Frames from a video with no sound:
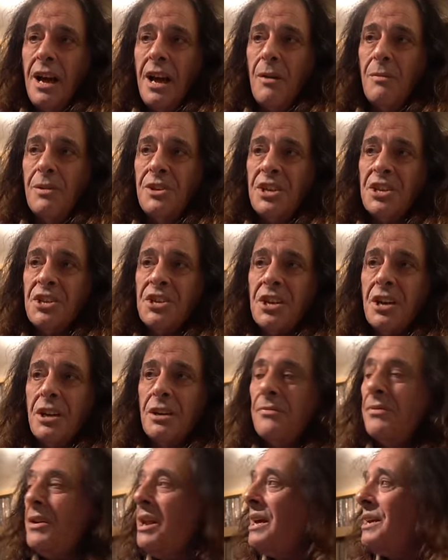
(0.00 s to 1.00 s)
I would just kind
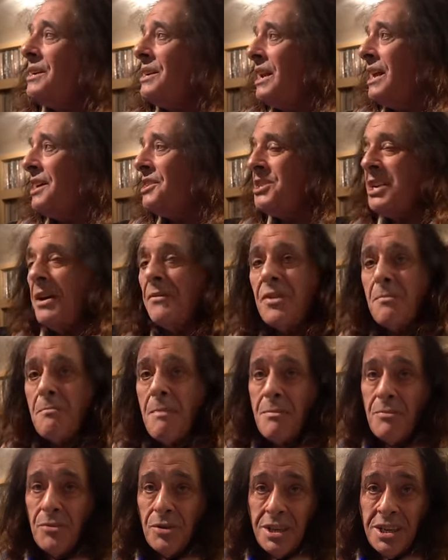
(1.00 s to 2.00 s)
of like, like to have the
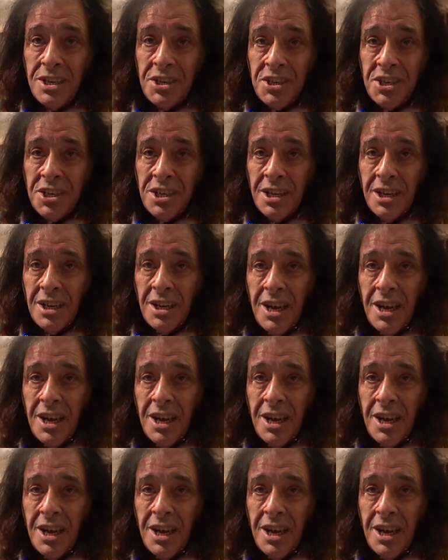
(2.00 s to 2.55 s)
memories,